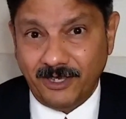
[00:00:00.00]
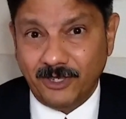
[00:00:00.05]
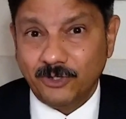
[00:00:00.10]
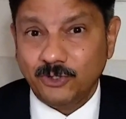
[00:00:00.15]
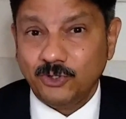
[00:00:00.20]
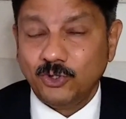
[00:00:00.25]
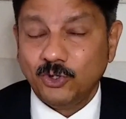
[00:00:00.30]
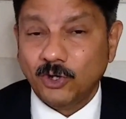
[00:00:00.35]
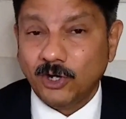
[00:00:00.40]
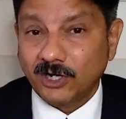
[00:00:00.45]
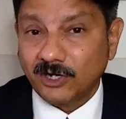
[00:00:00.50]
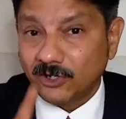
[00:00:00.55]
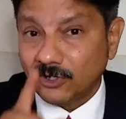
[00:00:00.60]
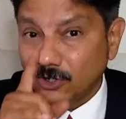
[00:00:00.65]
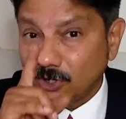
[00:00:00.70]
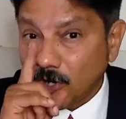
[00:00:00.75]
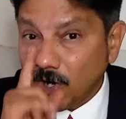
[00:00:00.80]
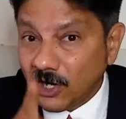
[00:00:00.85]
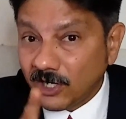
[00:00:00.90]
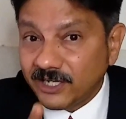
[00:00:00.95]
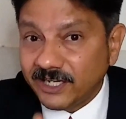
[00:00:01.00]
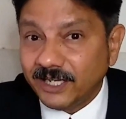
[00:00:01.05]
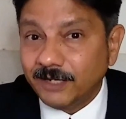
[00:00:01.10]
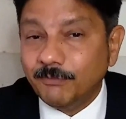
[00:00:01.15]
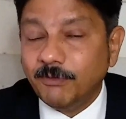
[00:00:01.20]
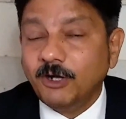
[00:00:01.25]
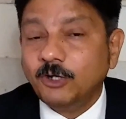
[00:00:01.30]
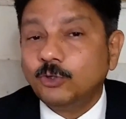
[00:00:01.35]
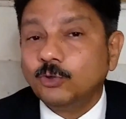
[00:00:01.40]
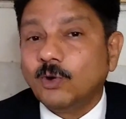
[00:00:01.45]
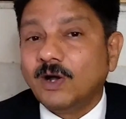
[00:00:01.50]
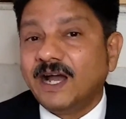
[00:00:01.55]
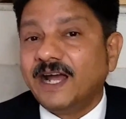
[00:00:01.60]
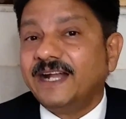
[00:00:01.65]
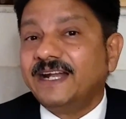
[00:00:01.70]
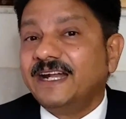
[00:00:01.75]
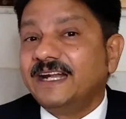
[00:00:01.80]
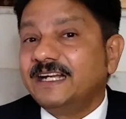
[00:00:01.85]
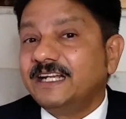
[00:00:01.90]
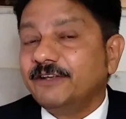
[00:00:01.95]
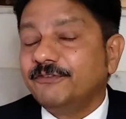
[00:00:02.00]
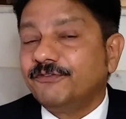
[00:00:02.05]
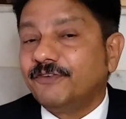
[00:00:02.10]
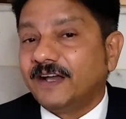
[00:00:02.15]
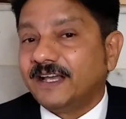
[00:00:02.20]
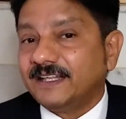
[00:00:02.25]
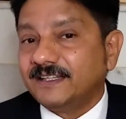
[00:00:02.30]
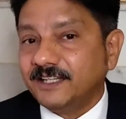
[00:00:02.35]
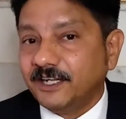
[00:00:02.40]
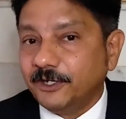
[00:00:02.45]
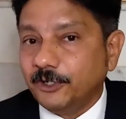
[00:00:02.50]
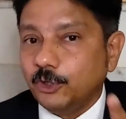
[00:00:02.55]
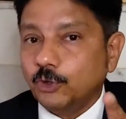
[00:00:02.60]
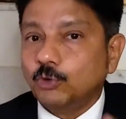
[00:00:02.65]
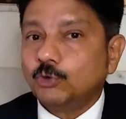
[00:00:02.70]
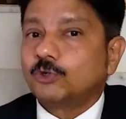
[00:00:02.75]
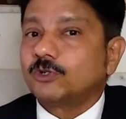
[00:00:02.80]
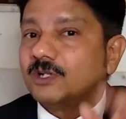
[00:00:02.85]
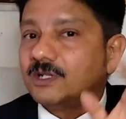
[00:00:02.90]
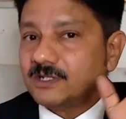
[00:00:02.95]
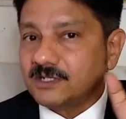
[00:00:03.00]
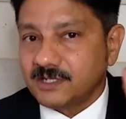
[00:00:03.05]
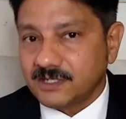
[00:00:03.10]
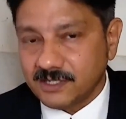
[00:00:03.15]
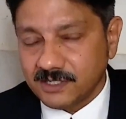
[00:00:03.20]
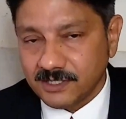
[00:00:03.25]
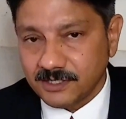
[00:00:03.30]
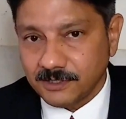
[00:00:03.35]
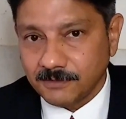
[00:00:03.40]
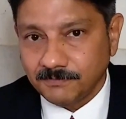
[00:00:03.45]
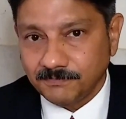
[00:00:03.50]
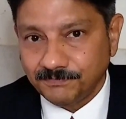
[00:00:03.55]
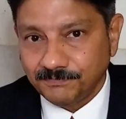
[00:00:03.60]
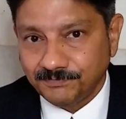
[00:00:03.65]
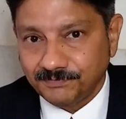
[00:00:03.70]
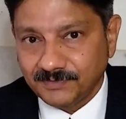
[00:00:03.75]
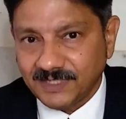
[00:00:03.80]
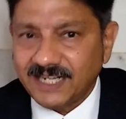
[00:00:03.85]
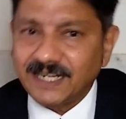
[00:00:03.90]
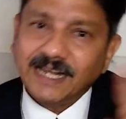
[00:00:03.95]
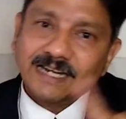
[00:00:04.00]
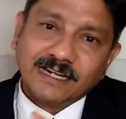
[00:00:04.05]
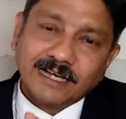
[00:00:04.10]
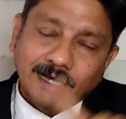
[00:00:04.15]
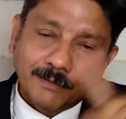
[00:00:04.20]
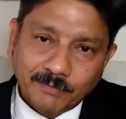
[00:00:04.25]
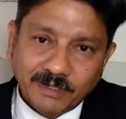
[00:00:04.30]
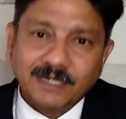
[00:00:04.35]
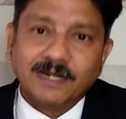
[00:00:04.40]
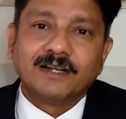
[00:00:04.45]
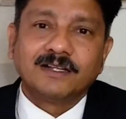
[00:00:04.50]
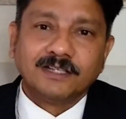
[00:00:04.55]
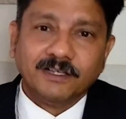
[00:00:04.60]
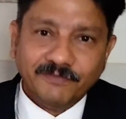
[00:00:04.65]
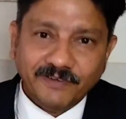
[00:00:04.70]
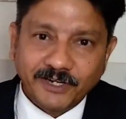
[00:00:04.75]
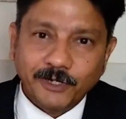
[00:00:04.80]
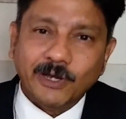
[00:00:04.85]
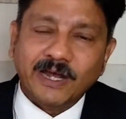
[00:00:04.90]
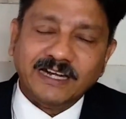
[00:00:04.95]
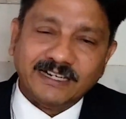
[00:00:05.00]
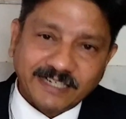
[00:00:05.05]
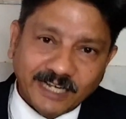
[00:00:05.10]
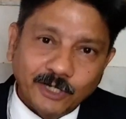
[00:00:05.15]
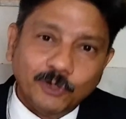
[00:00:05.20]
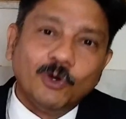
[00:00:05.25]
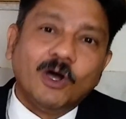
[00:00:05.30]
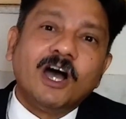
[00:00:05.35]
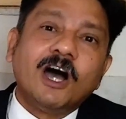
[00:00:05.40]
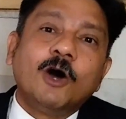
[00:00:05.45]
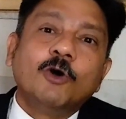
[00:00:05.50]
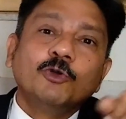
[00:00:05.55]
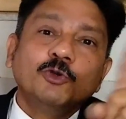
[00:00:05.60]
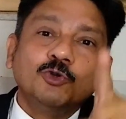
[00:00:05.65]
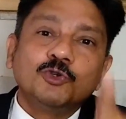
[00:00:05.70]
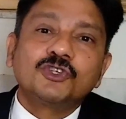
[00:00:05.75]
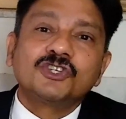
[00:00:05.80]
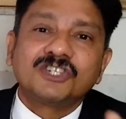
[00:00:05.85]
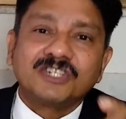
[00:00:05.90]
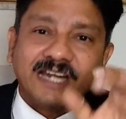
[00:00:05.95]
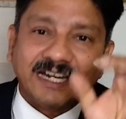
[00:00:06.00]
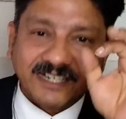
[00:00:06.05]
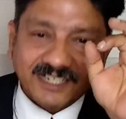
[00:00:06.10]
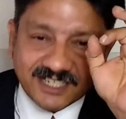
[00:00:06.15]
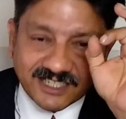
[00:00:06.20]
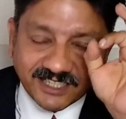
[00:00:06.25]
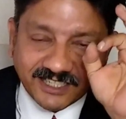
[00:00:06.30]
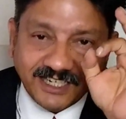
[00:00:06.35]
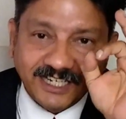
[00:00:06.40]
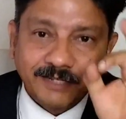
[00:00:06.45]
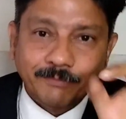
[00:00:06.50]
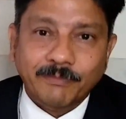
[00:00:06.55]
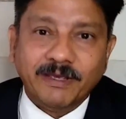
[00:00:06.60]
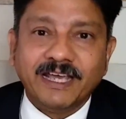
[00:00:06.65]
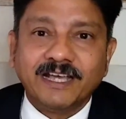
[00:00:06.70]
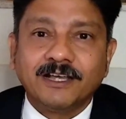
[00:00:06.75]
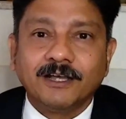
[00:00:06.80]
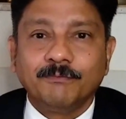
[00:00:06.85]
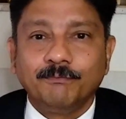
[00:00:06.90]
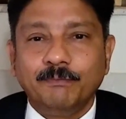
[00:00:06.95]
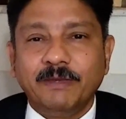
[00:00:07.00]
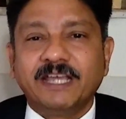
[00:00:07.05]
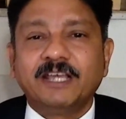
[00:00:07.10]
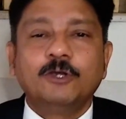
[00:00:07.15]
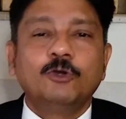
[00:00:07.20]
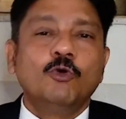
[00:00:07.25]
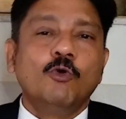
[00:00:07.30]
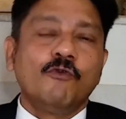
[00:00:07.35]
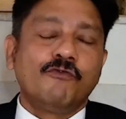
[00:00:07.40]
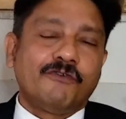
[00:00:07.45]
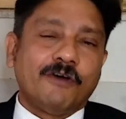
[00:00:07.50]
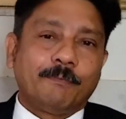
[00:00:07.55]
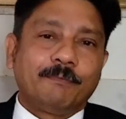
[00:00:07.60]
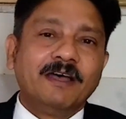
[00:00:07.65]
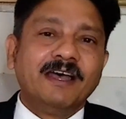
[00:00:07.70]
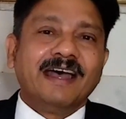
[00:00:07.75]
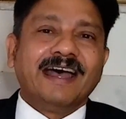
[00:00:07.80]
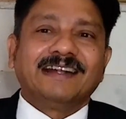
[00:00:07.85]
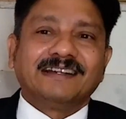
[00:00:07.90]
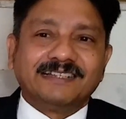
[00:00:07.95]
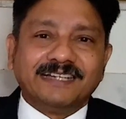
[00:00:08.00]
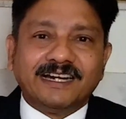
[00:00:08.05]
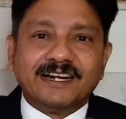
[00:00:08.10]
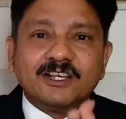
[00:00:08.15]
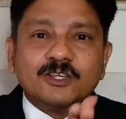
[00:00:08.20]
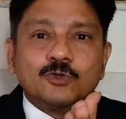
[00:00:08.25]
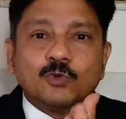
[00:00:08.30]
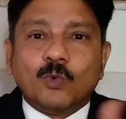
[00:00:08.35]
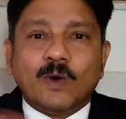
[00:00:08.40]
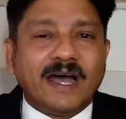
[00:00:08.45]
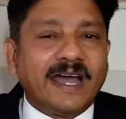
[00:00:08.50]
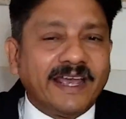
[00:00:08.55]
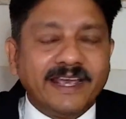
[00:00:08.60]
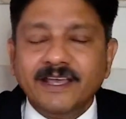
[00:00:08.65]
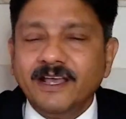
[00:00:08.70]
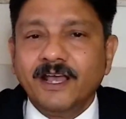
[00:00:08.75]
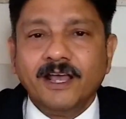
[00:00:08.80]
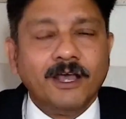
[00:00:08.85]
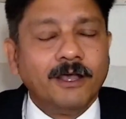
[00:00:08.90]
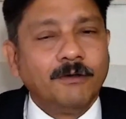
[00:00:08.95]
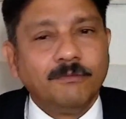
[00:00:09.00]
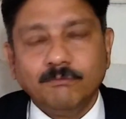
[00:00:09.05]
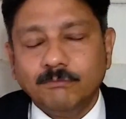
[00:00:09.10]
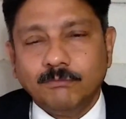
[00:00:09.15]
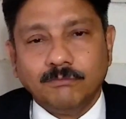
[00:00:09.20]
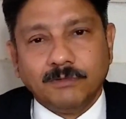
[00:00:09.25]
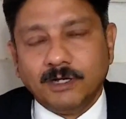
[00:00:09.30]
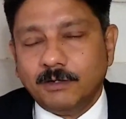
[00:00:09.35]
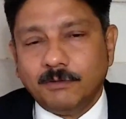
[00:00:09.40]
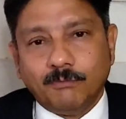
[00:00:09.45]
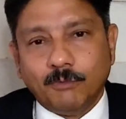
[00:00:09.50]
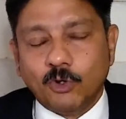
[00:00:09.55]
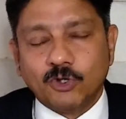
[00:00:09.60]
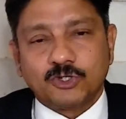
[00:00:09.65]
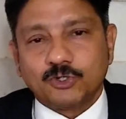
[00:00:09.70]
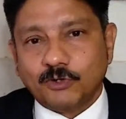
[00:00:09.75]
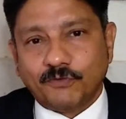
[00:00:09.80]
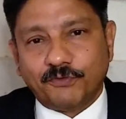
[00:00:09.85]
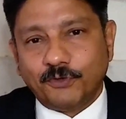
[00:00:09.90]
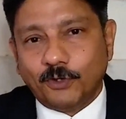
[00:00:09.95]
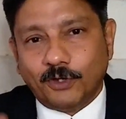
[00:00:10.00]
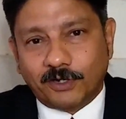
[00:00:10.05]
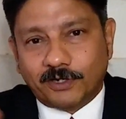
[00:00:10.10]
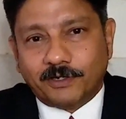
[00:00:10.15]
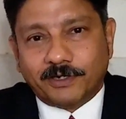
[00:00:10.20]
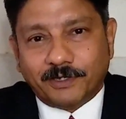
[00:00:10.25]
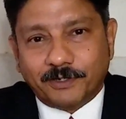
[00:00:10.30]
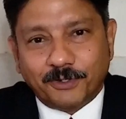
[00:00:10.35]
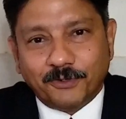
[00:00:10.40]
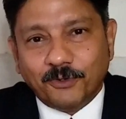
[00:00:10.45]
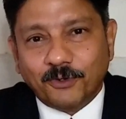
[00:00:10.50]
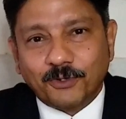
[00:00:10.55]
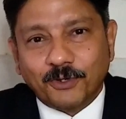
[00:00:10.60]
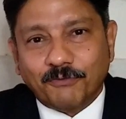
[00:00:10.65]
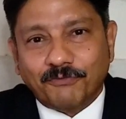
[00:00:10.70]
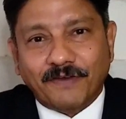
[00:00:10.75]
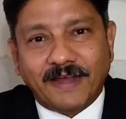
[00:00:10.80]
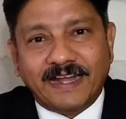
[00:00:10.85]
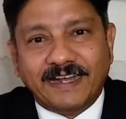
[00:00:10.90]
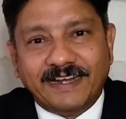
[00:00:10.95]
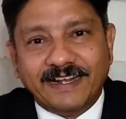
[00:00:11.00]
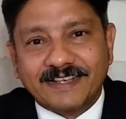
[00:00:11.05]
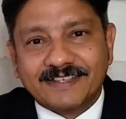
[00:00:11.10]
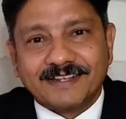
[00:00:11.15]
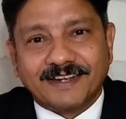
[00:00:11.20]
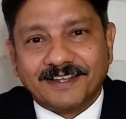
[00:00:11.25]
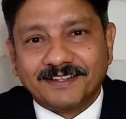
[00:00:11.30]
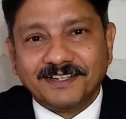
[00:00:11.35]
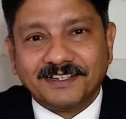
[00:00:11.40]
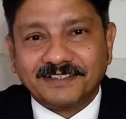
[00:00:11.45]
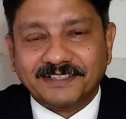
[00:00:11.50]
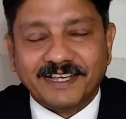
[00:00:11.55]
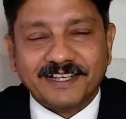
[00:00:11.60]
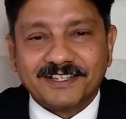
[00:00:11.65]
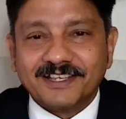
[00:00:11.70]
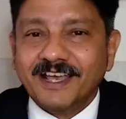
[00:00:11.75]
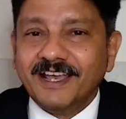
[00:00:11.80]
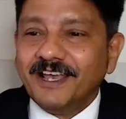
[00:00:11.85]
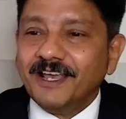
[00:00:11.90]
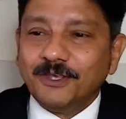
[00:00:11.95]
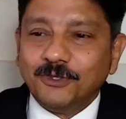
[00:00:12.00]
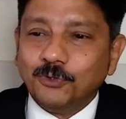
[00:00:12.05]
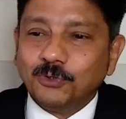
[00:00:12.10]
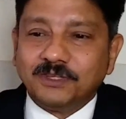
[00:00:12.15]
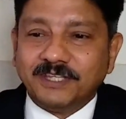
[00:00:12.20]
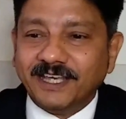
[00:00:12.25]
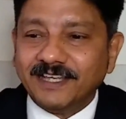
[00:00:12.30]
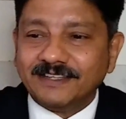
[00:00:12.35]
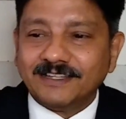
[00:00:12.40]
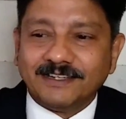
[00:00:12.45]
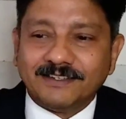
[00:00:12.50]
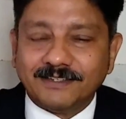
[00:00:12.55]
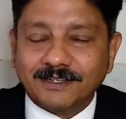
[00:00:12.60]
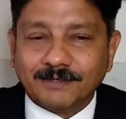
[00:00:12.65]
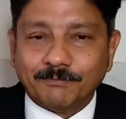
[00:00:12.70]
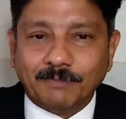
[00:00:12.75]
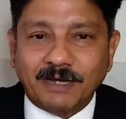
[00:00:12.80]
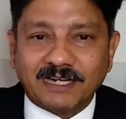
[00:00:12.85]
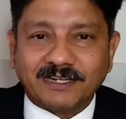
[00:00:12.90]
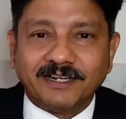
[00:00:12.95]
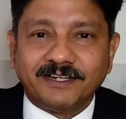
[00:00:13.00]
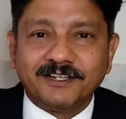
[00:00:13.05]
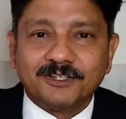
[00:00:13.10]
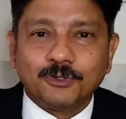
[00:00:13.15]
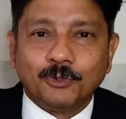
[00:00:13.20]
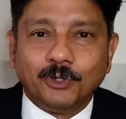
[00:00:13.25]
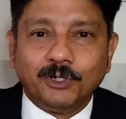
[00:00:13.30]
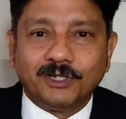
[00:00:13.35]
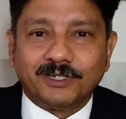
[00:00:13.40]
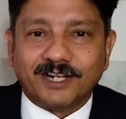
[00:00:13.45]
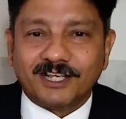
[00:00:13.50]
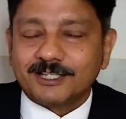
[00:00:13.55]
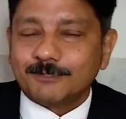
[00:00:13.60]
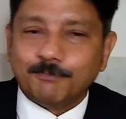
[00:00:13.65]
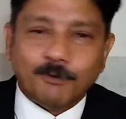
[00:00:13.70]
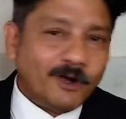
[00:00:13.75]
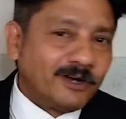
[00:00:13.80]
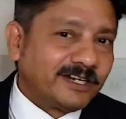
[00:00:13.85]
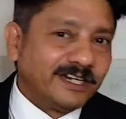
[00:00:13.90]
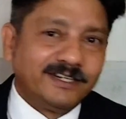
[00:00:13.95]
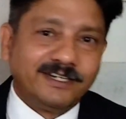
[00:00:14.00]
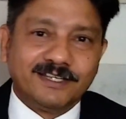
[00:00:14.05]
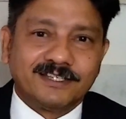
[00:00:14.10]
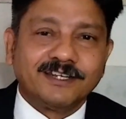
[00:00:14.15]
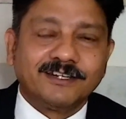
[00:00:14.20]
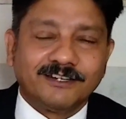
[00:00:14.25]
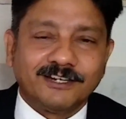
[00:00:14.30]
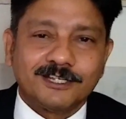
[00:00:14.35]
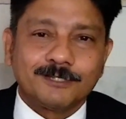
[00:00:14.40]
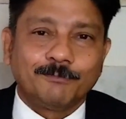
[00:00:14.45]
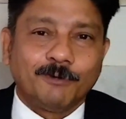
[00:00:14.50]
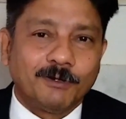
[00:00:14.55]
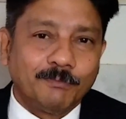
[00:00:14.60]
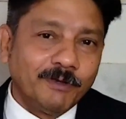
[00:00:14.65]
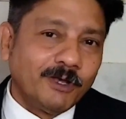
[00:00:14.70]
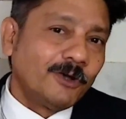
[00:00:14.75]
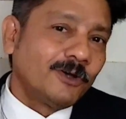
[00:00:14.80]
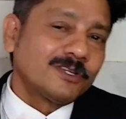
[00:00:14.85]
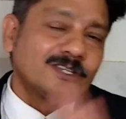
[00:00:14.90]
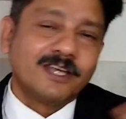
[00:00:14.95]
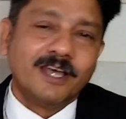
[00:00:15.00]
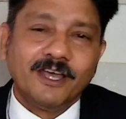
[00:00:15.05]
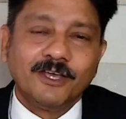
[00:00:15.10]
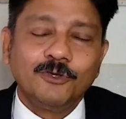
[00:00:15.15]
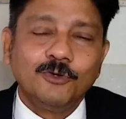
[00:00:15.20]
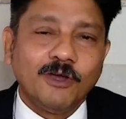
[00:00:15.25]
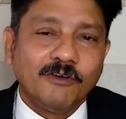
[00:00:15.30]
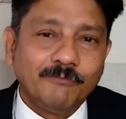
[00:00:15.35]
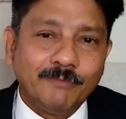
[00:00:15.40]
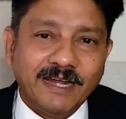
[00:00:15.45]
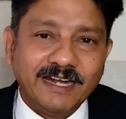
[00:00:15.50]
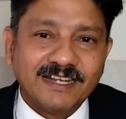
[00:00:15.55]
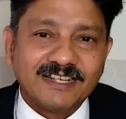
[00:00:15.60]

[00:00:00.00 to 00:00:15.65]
You are not able to identify the neutrals. And I'll come in another video, I'll tell you how you statistically make a big goof up. And that is why most of your, your findings and other things, you think that the market is going to respond. It doesn't respond because you have made a